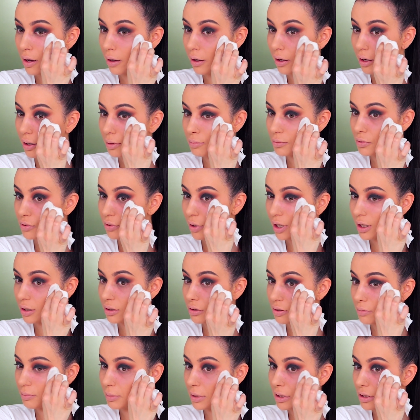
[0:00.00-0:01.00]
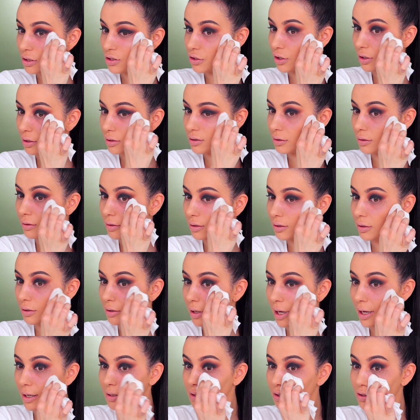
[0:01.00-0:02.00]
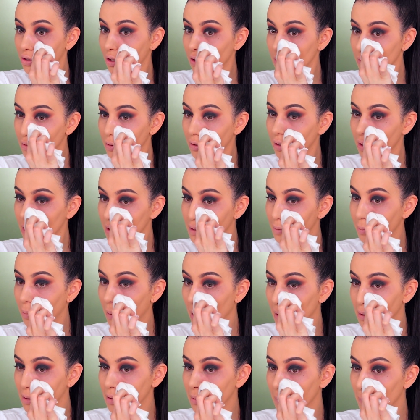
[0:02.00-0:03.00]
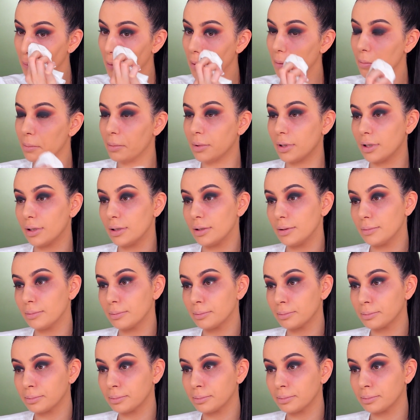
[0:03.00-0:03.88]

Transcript: And I'm trying to be gentle, as gentle as possible, but...